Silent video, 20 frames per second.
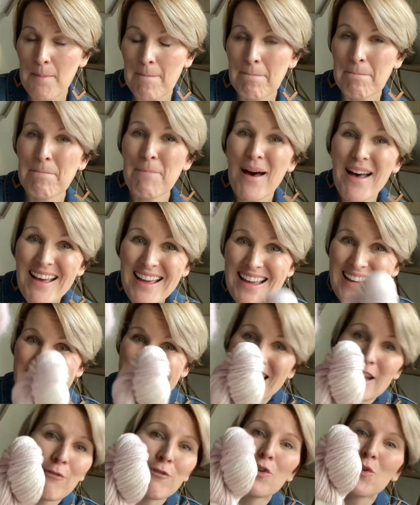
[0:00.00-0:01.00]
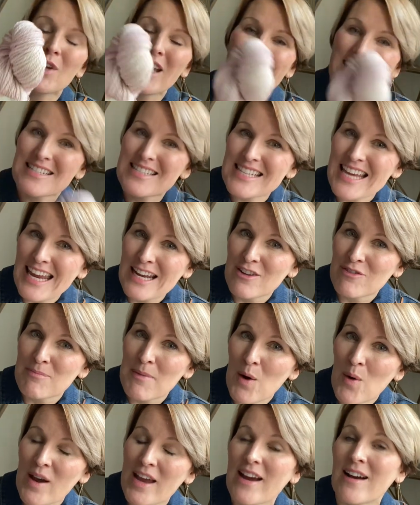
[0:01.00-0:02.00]
but if you get a skein of
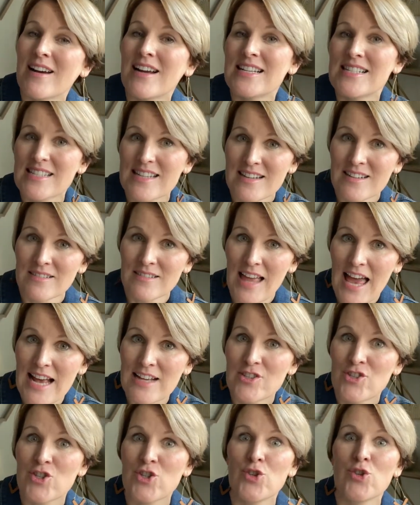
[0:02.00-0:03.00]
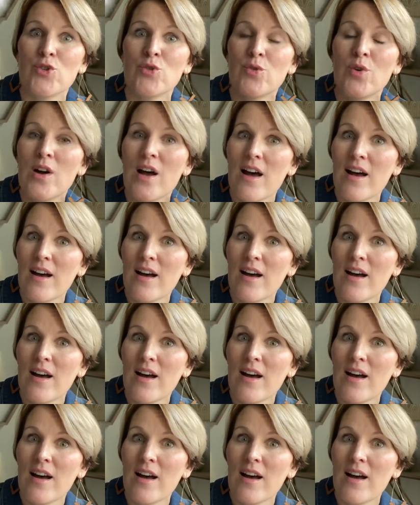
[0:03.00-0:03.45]
mohair, it's gonna last you